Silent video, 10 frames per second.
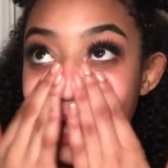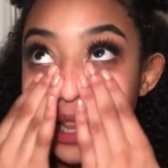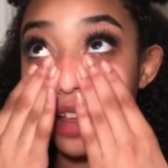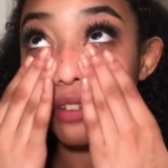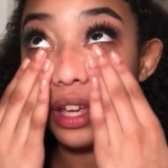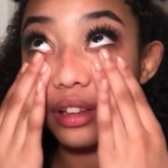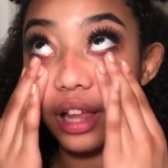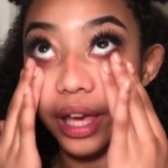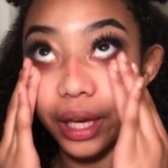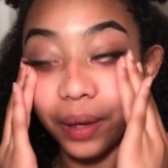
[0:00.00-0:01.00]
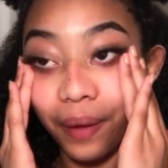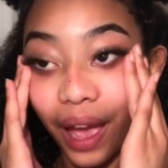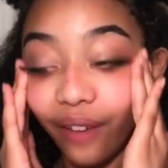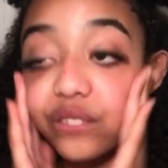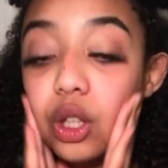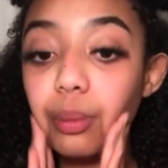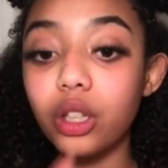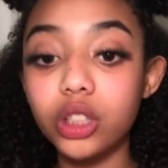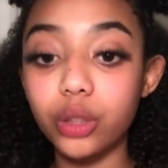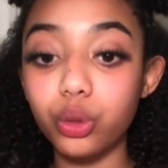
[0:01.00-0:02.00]
I love it like after
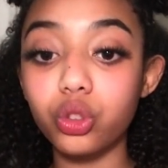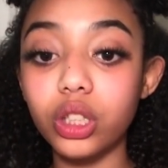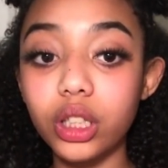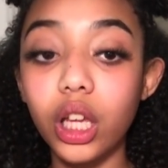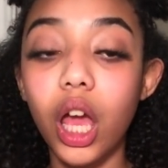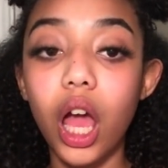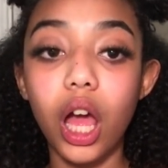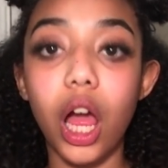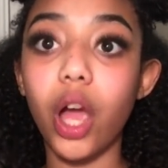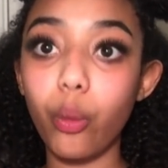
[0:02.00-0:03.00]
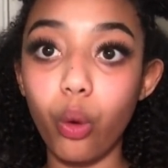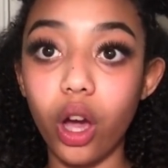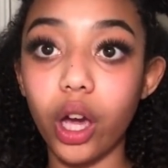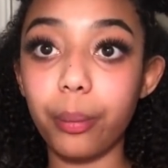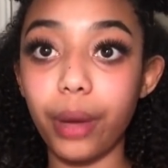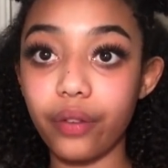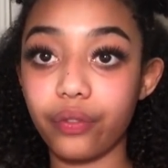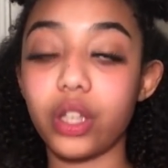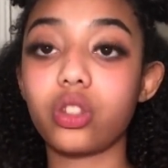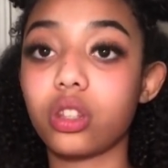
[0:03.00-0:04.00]
my skin routine, I want my
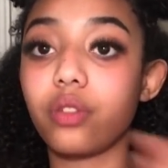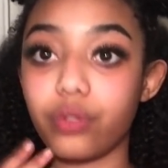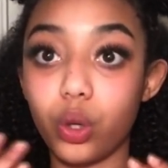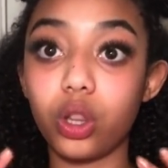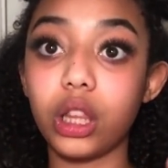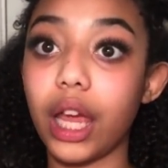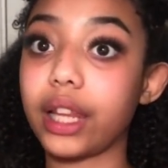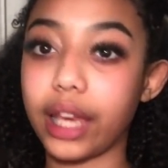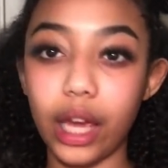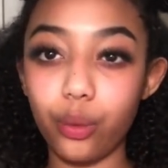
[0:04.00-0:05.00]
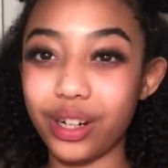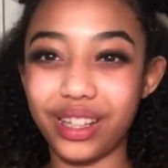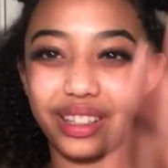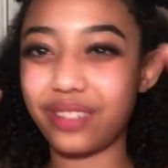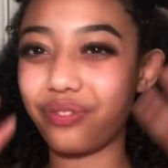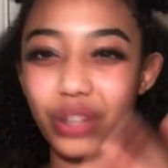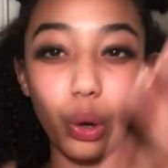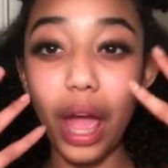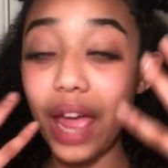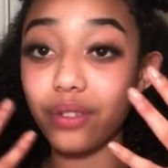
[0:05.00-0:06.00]
face to feel light. Like, I don't want it to
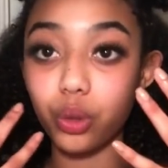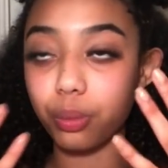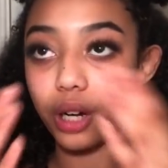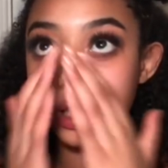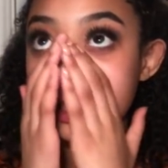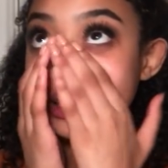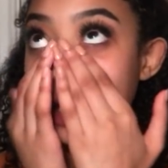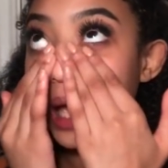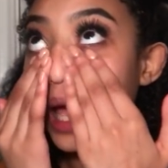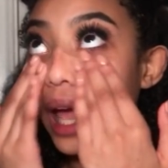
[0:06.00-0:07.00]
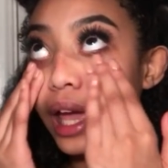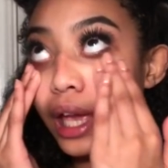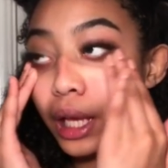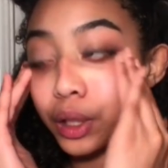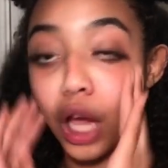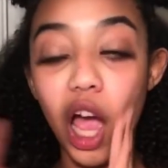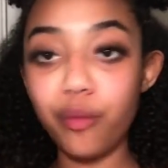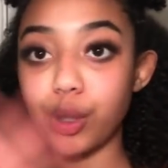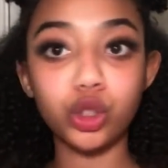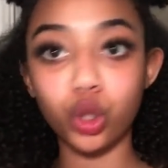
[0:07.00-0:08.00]
feel heavy with products. And
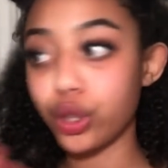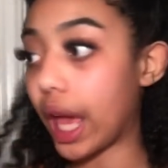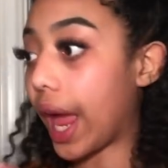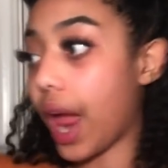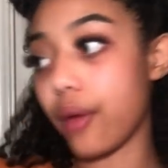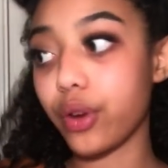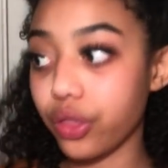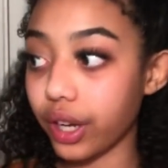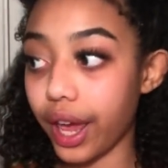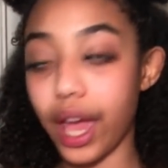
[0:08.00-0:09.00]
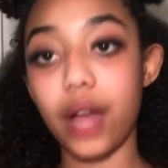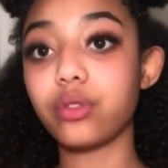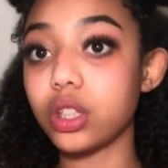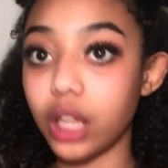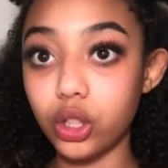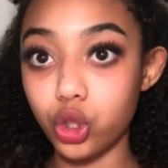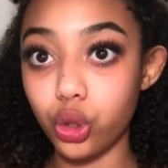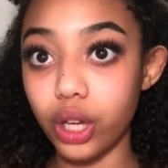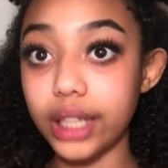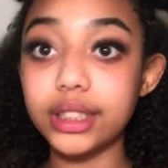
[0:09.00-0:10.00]
I've made sure that everything I have today to show
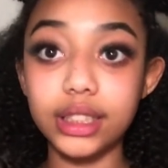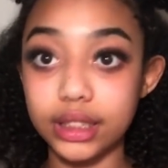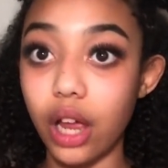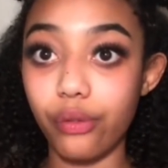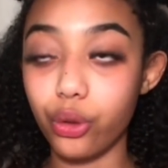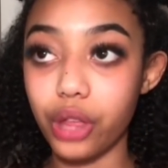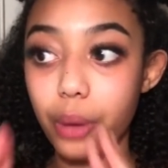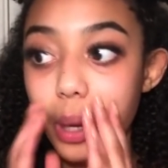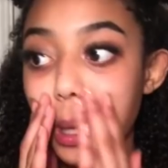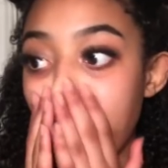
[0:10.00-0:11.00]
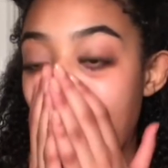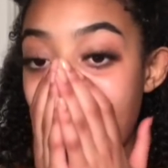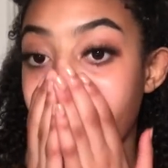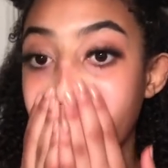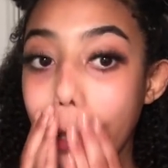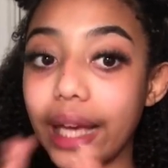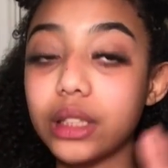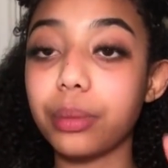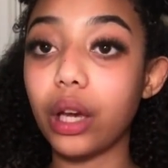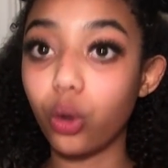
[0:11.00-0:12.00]
you guys does not feel that way.
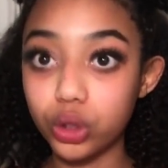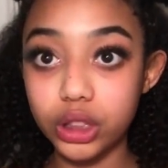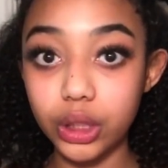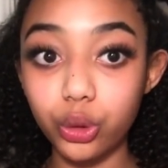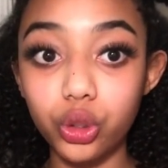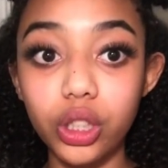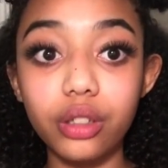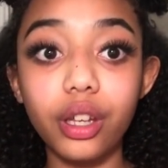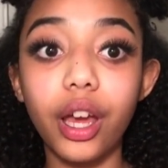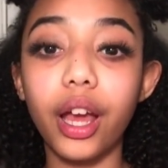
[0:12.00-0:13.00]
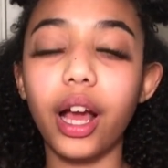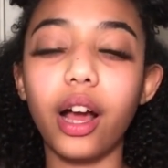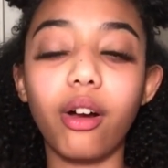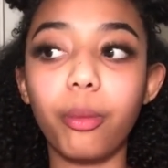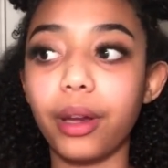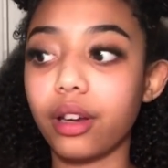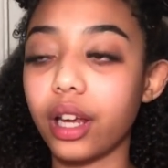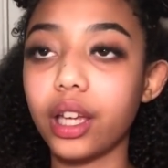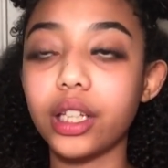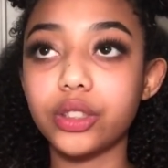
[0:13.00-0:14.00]
Because my old skin routine, oh my god, I
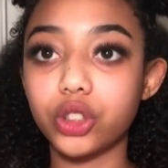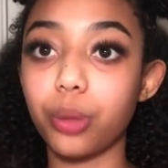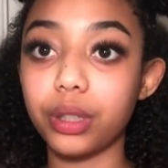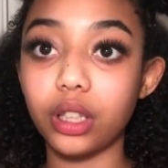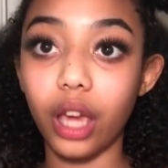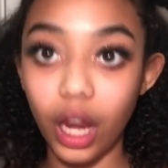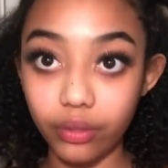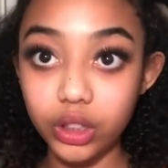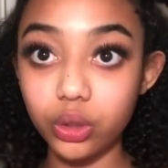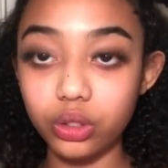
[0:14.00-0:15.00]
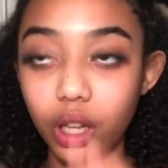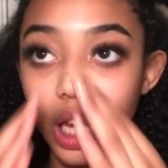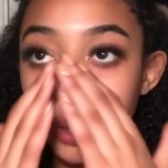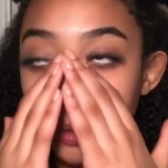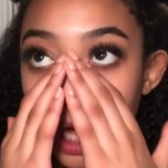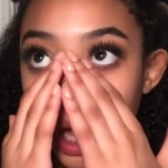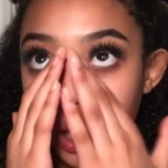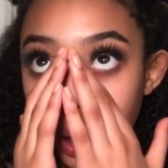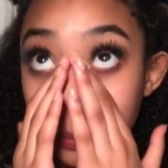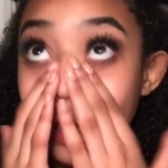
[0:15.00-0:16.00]
hated it so much. Like, every single time I
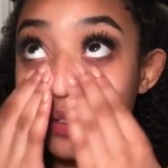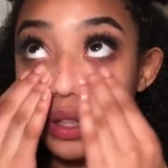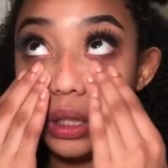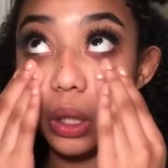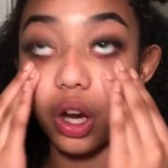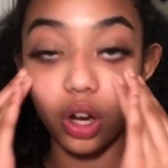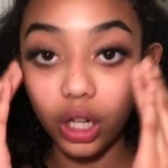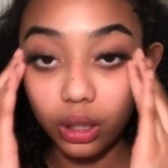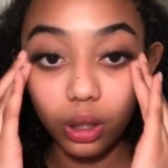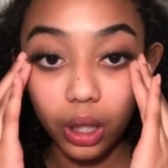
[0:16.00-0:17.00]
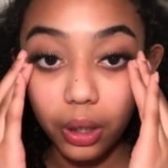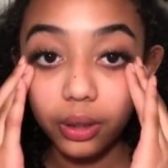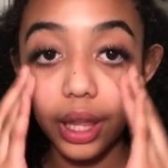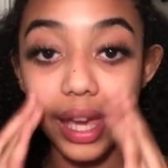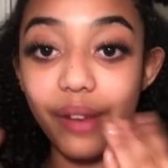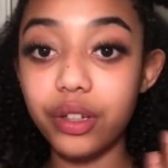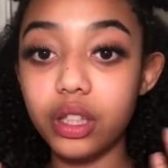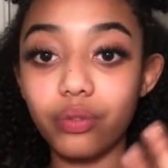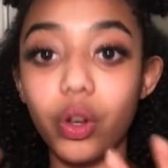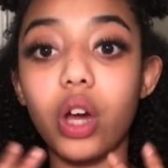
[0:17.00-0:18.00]
like put everything on, like,
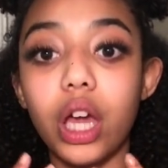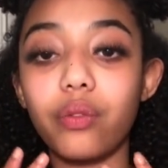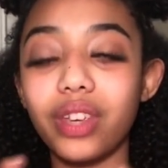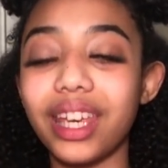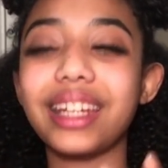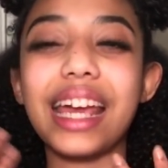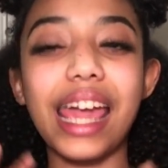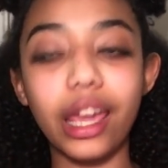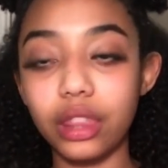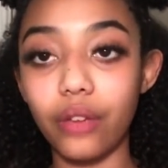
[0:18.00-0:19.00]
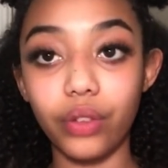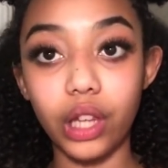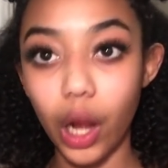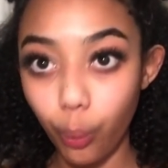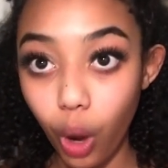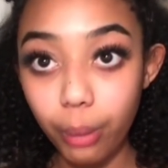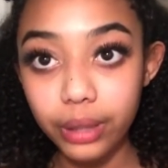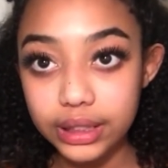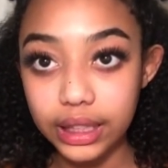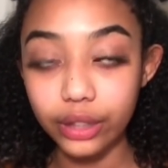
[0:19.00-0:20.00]
everything felt heavy, and I hate that feeling. I want
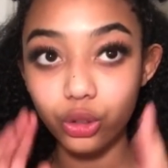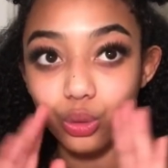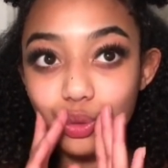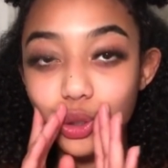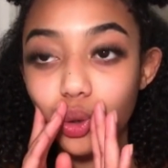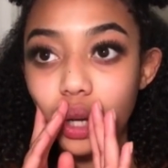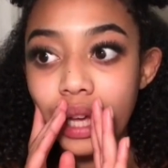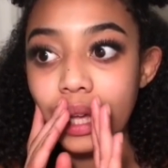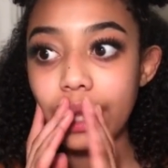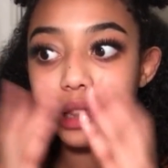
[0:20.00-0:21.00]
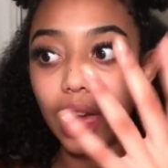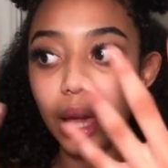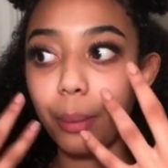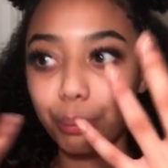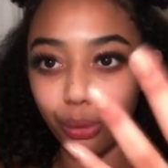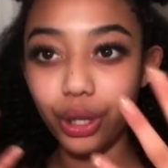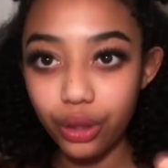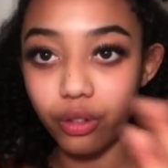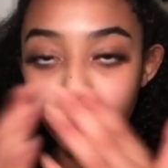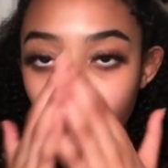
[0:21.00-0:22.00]
my skin to feel like
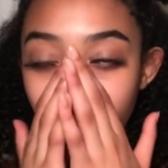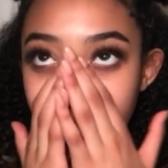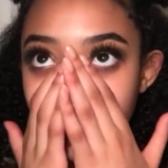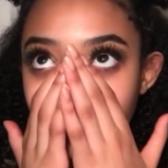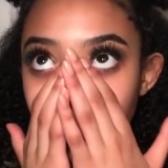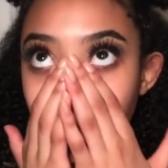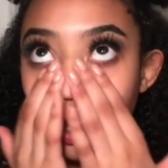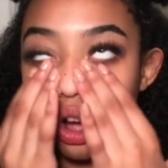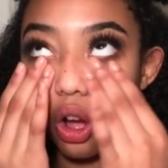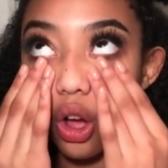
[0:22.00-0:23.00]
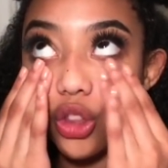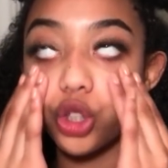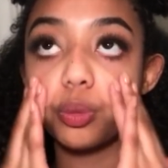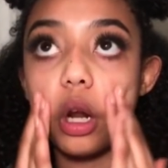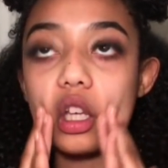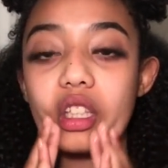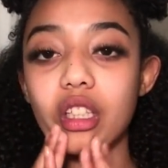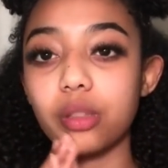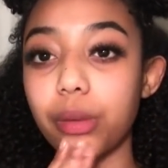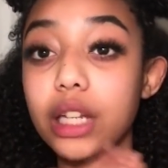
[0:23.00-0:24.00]
breathable, and it felt like all those products
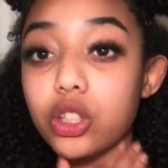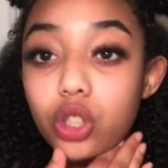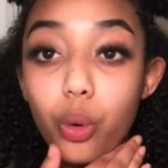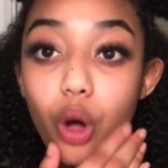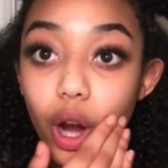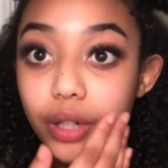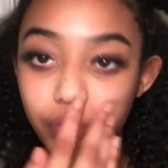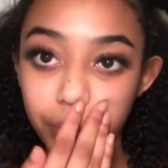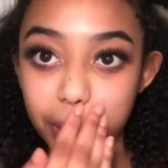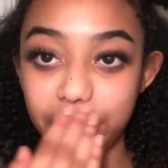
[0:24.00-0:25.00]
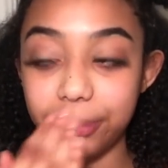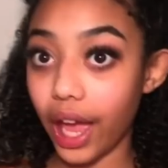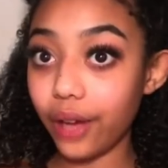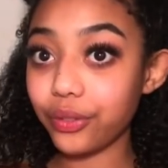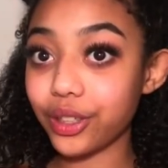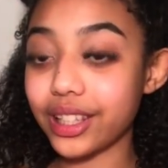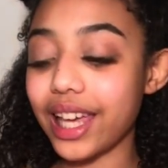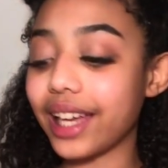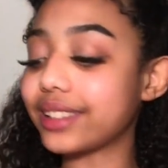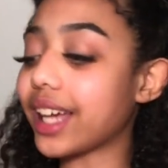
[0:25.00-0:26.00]
just made it so hard for me. After
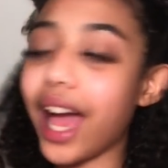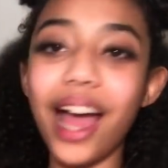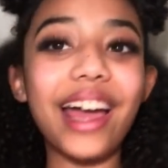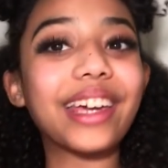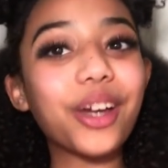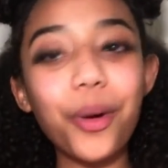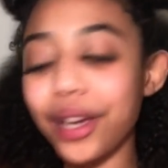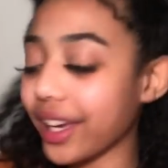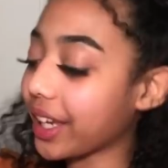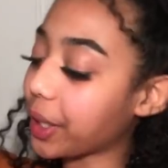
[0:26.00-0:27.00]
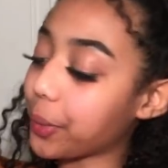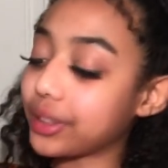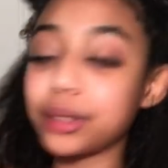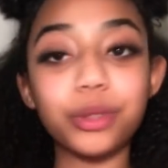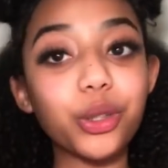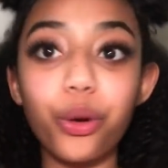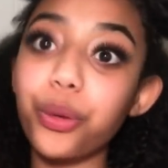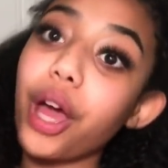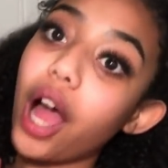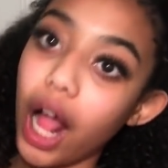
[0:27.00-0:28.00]
that, I go in with some good
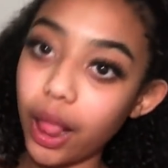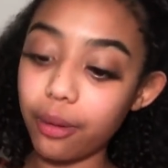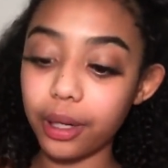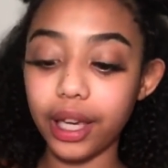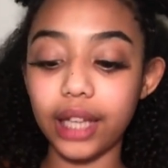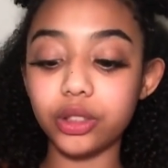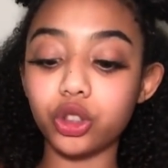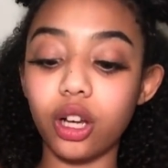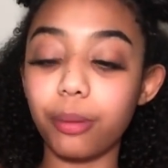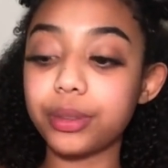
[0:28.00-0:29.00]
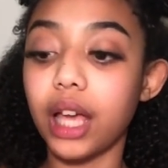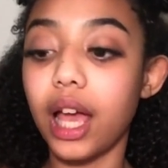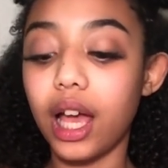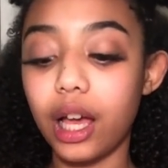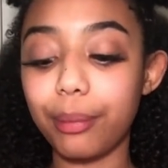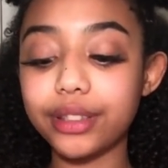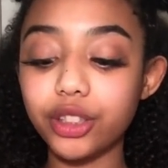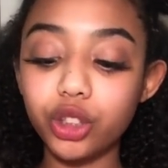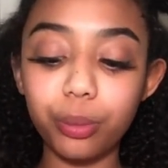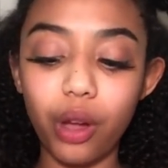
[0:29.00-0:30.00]
old hyaluronic acid drops. My
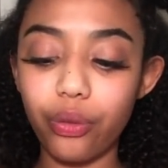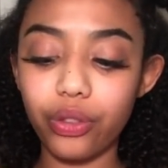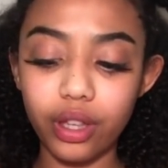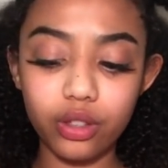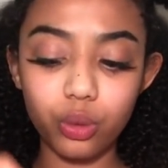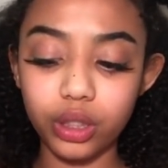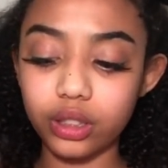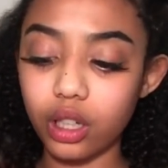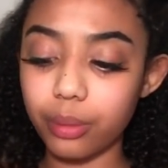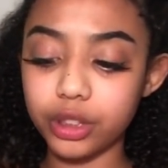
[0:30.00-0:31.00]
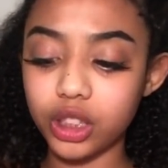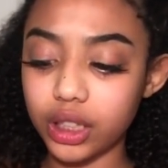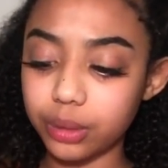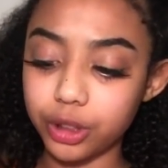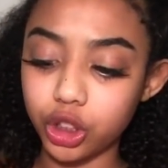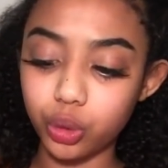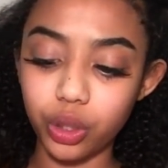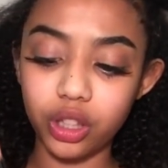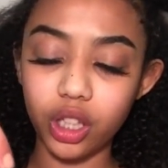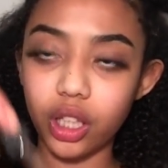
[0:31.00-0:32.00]
sister bought this one time and she had some issues
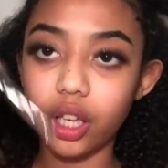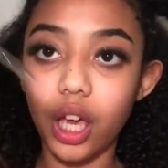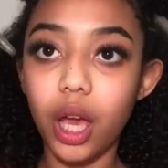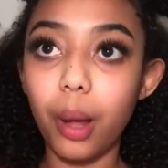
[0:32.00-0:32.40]
with it,